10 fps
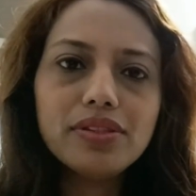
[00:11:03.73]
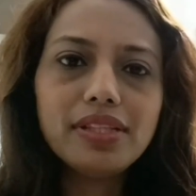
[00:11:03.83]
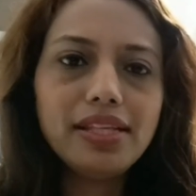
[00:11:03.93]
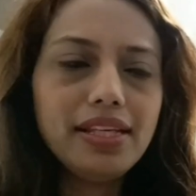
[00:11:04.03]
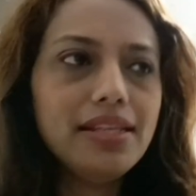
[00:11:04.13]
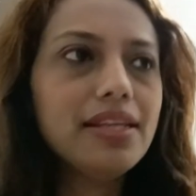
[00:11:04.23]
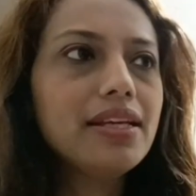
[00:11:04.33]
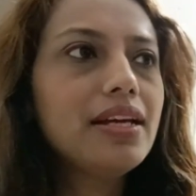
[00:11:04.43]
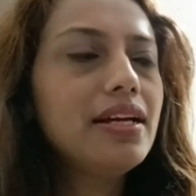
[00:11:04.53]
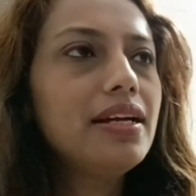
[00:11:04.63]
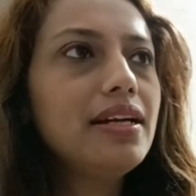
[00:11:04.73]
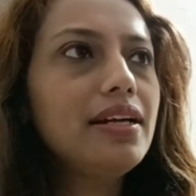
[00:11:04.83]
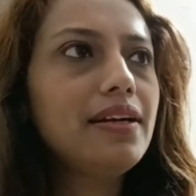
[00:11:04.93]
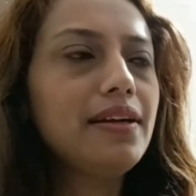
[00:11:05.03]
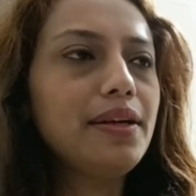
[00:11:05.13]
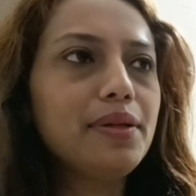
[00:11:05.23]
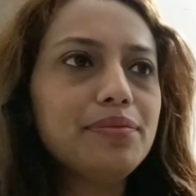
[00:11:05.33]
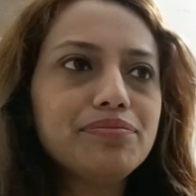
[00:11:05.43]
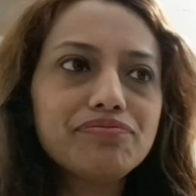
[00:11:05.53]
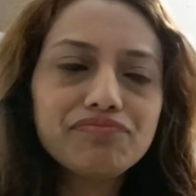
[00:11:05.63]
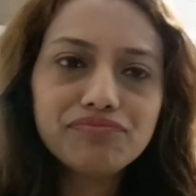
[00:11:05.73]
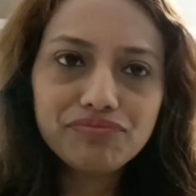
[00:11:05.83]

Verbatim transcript: on the uh,